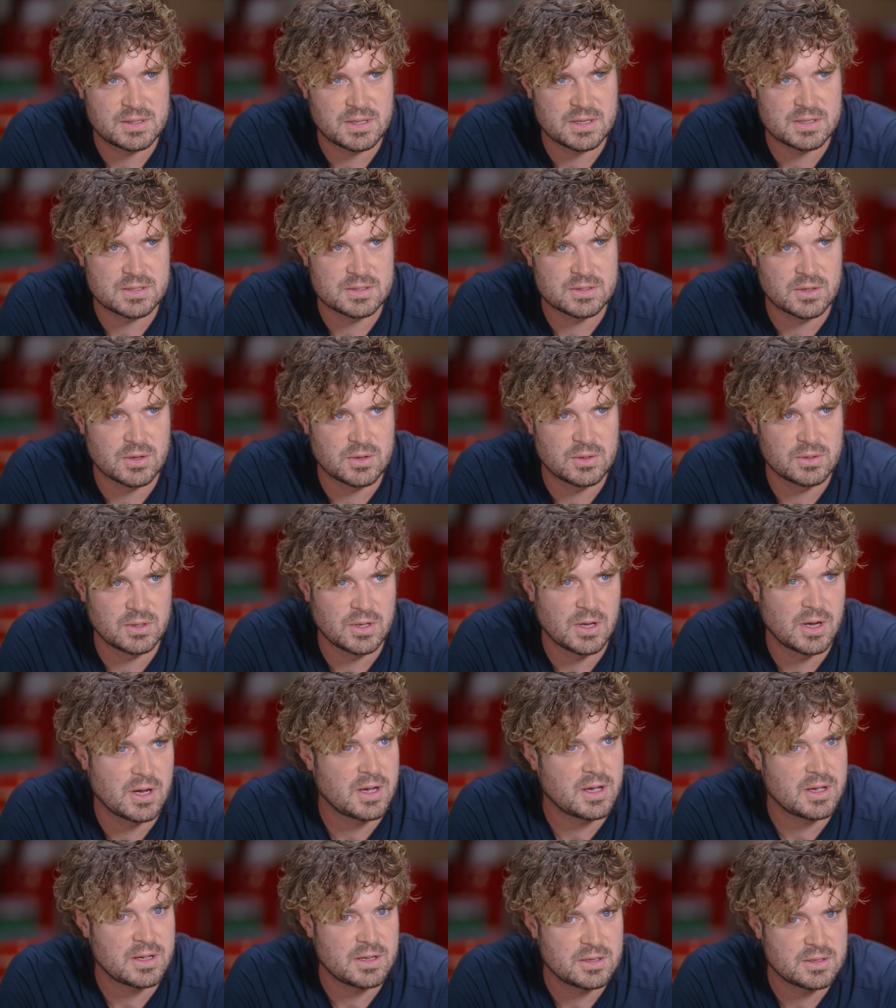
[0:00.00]
There's no
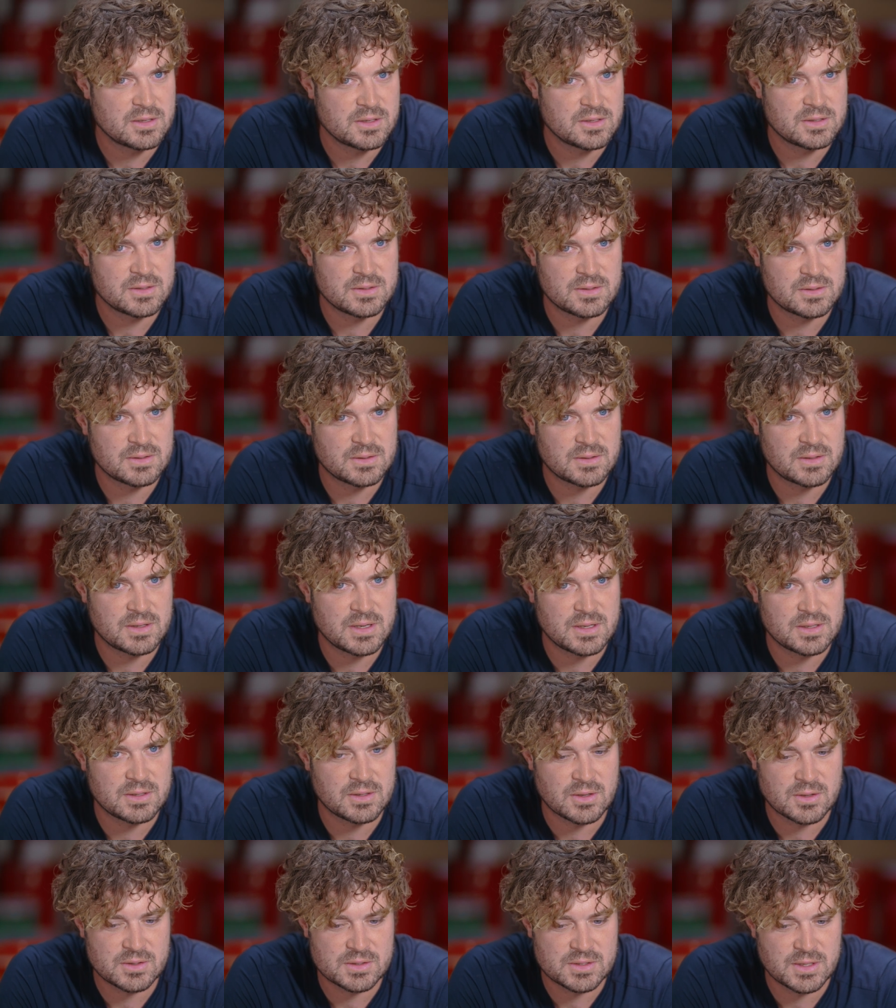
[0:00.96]
lie
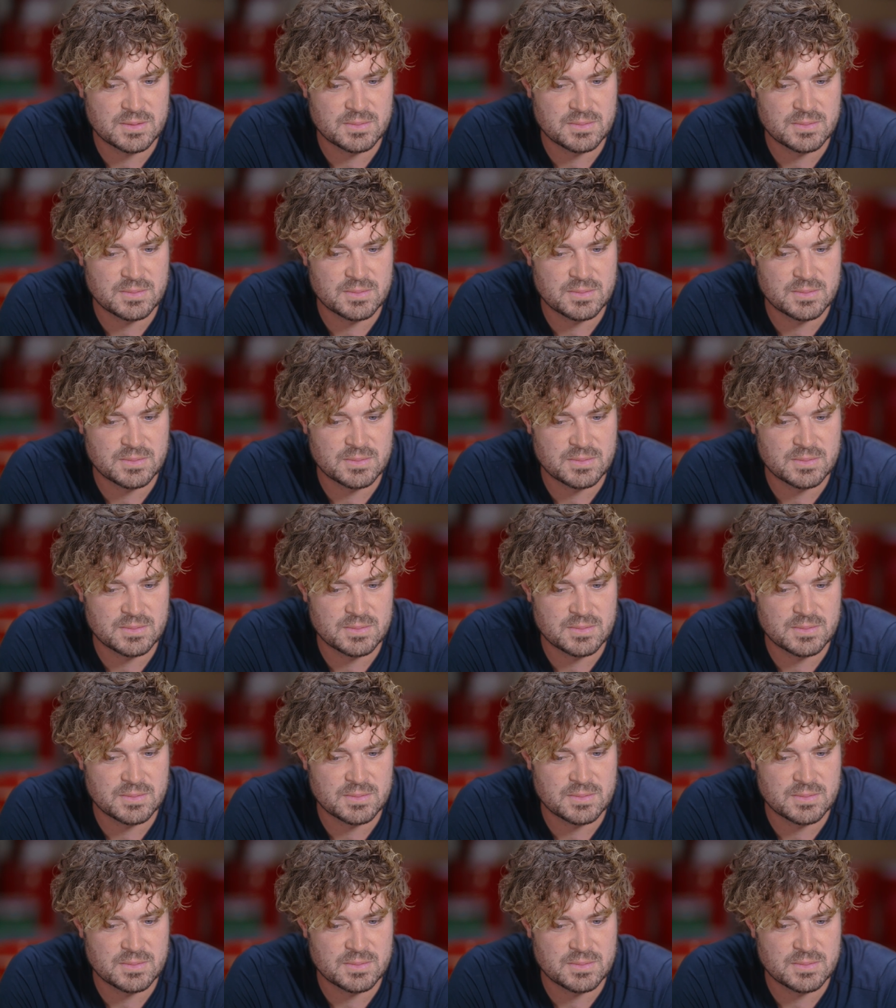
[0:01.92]
in those